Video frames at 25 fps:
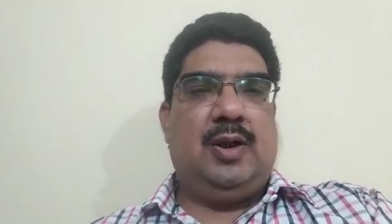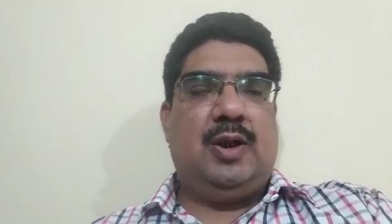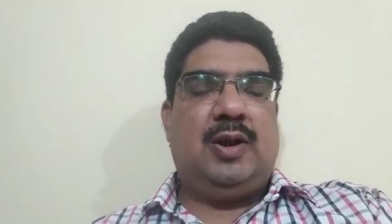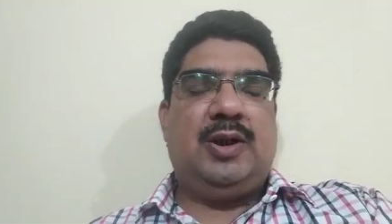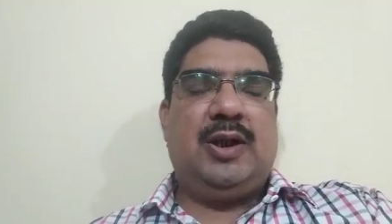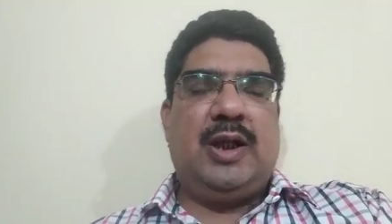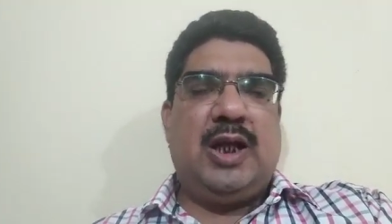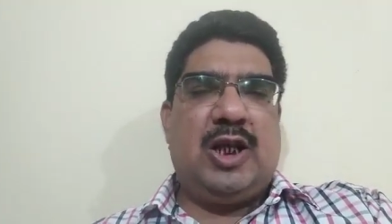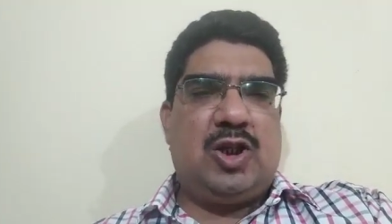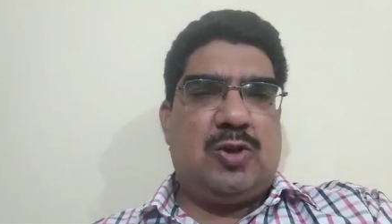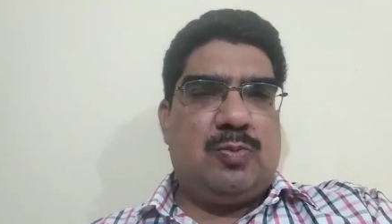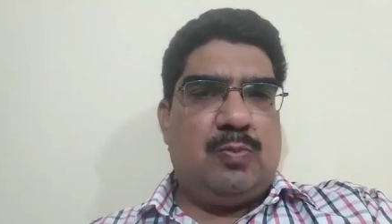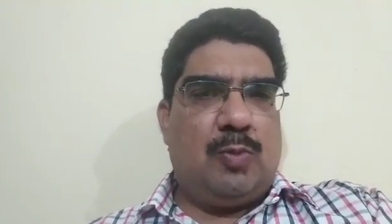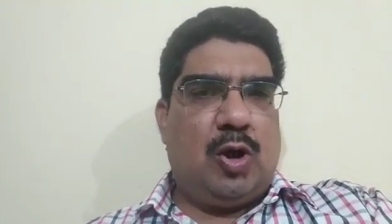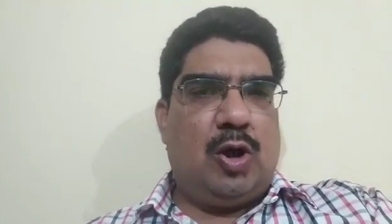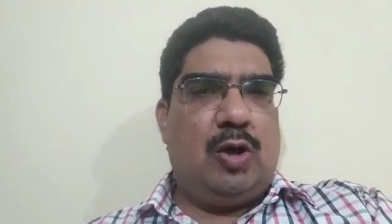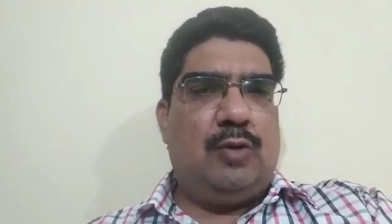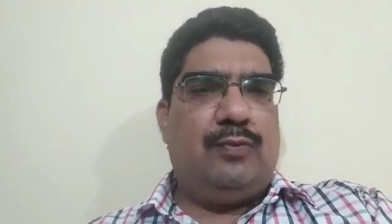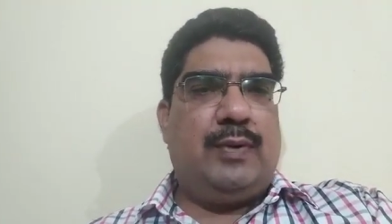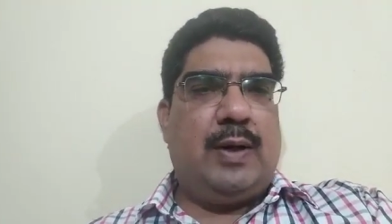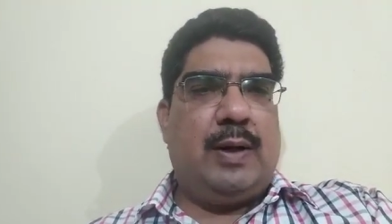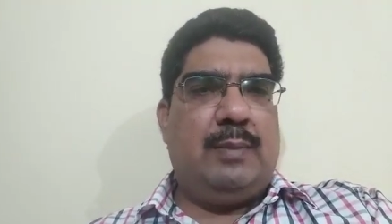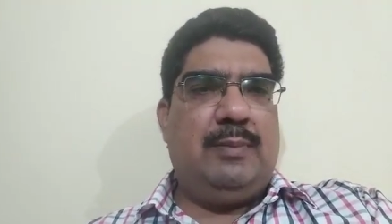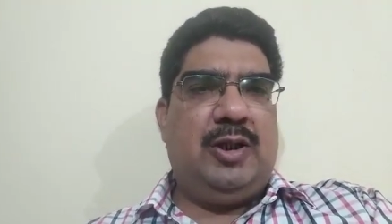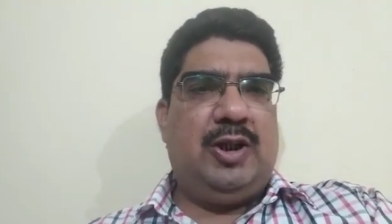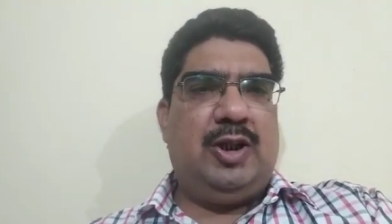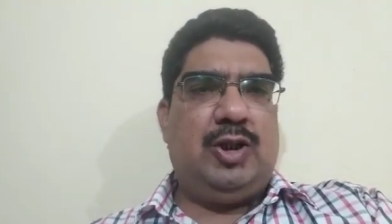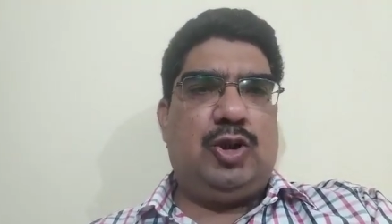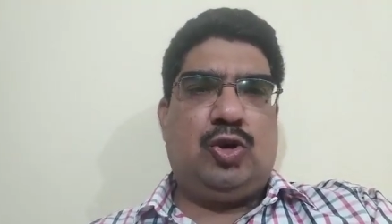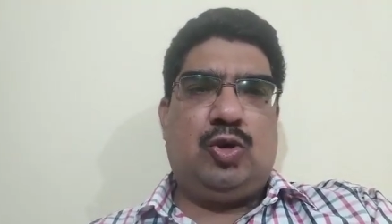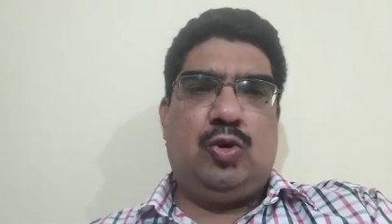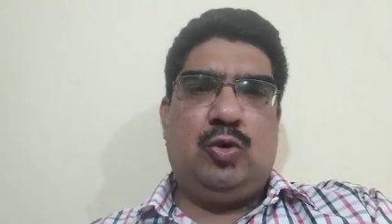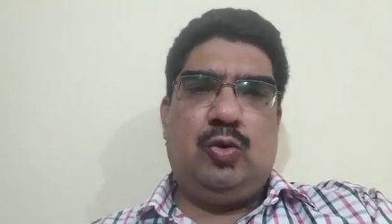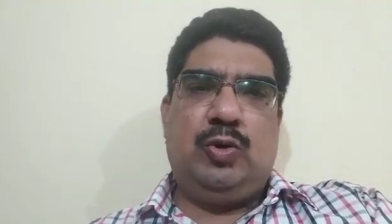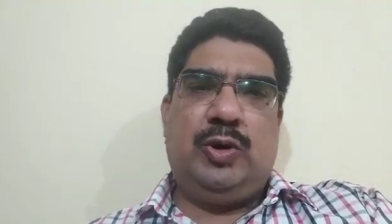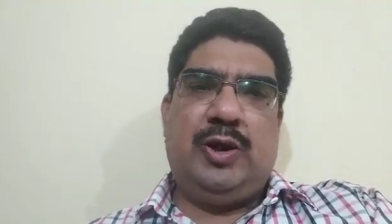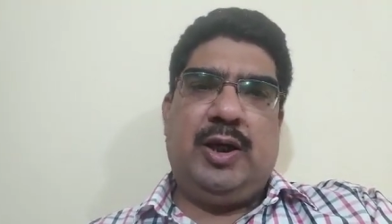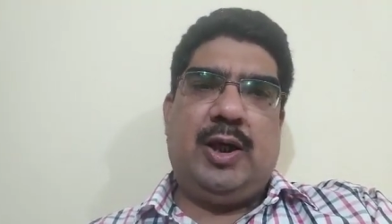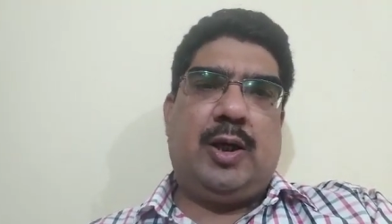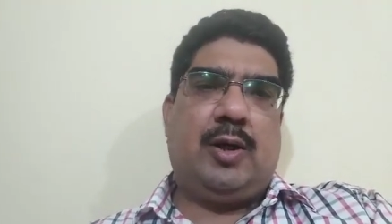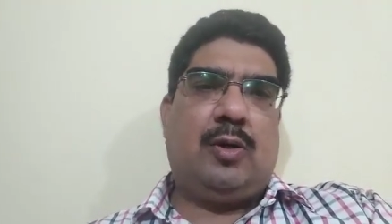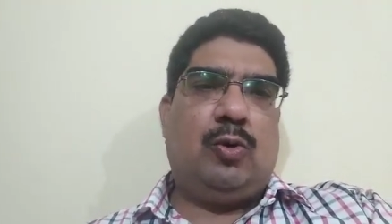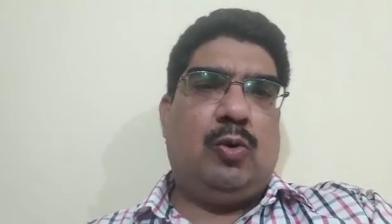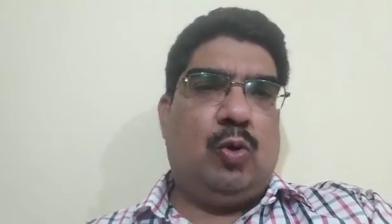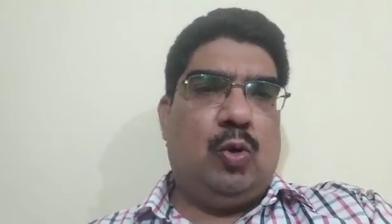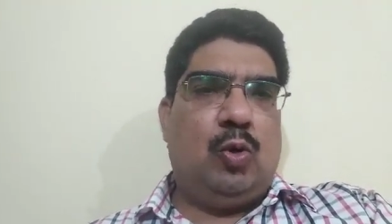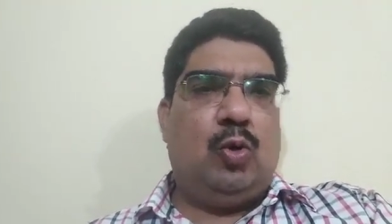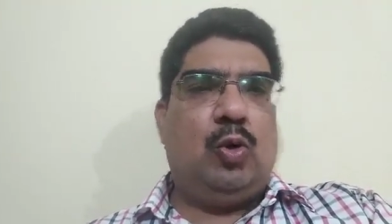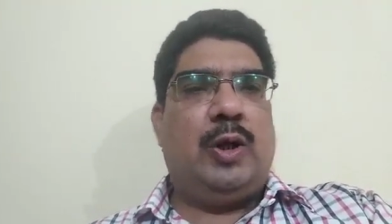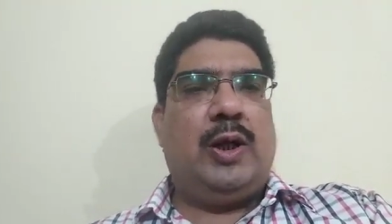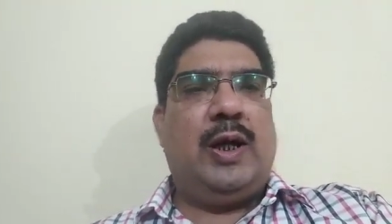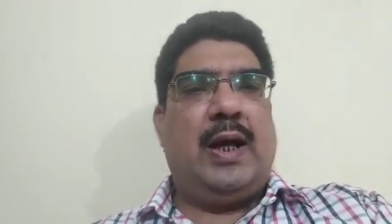The small families do their own